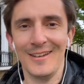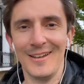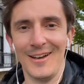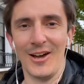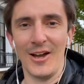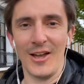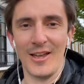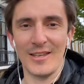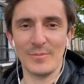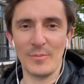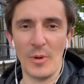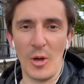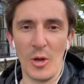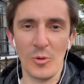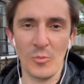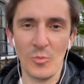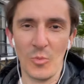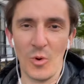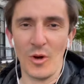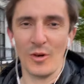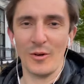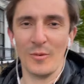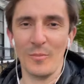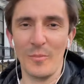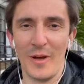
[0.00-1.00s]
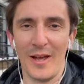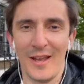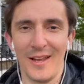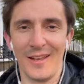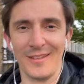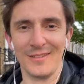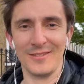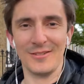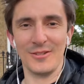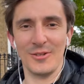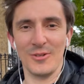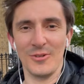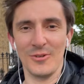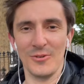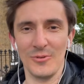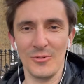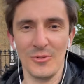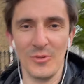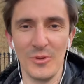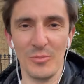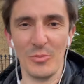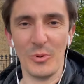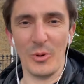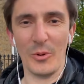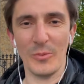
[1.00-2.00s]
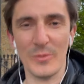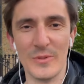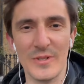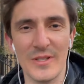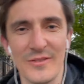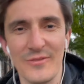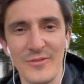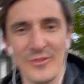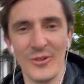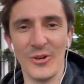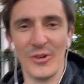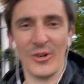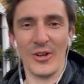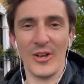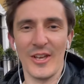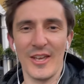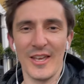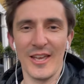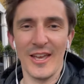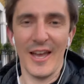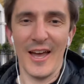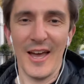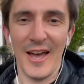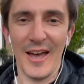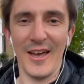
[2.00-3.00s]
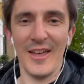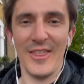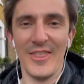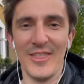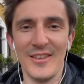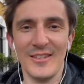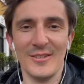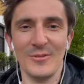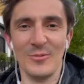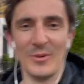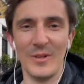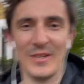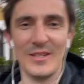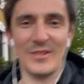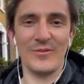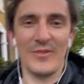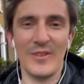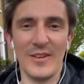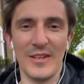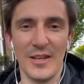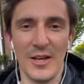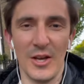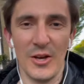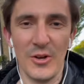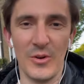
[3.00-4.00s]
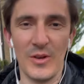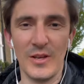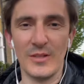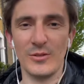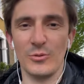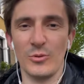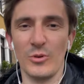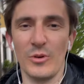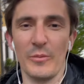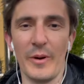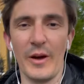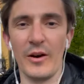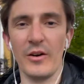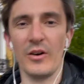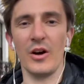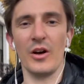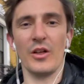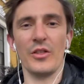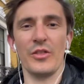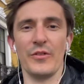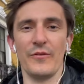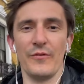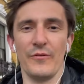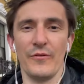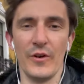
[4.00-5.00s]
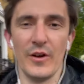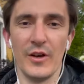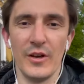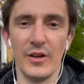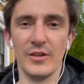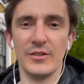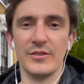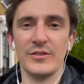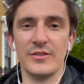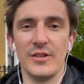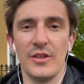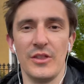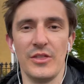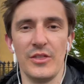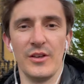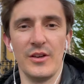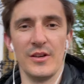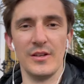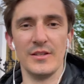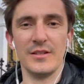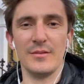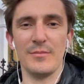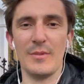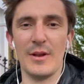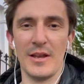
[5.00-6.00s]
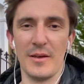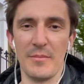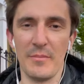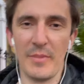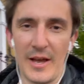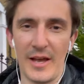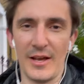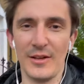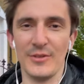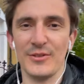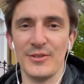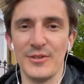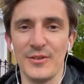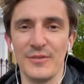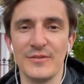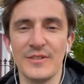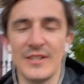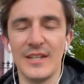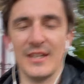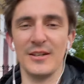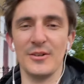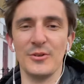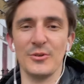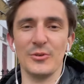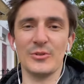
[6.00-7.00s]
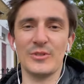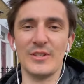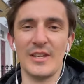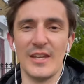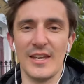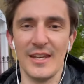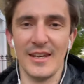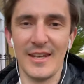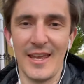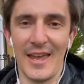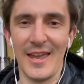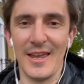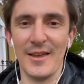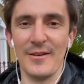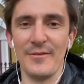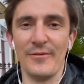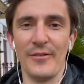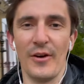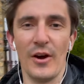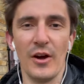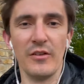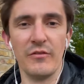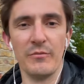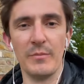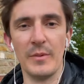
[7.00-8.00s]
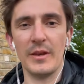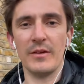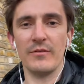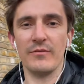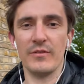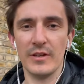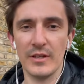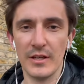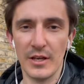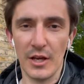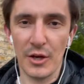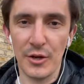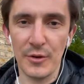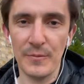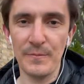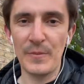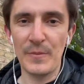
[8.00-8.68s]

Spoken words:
Hi, it's Mo and welcome back to the property vlog. This week's video is all about our first £30 million of deals in a 5-minute video.